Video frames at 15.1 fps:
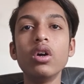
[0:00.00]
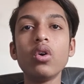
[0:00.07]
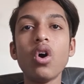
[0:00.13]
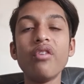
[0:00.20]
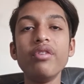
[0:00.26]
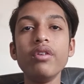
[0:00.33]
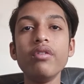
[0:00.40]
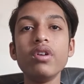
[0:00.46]

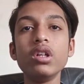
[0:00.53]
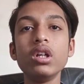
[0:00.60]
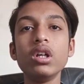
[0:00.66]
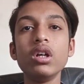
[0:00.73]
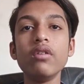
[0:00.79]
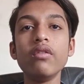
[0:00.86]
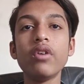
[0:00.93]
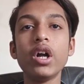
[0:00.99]
Coffee with
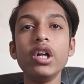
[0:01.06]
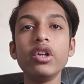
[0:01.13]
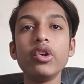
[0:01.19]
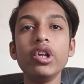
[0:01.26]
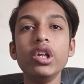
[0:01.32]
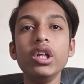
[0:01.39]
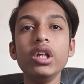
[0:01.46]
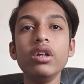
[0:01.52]

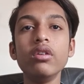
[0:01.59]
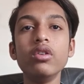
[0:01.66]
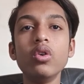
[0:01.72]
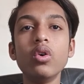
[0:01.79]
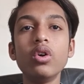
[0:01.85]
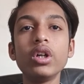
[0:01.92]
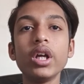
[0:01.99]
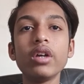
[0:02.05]
virtually
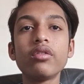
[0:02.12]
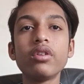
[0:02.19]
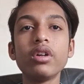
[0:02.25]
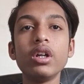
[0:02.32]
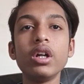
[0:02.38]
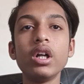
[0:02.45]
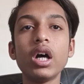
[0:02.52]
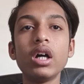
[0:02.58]
no text
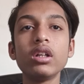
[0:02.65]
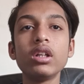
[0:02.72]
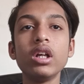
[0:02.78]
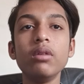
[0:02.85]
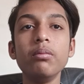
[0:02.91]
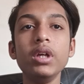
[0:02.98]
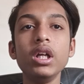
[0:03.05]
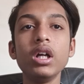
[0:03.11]
radar
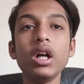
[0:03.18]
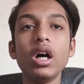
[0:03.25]
than being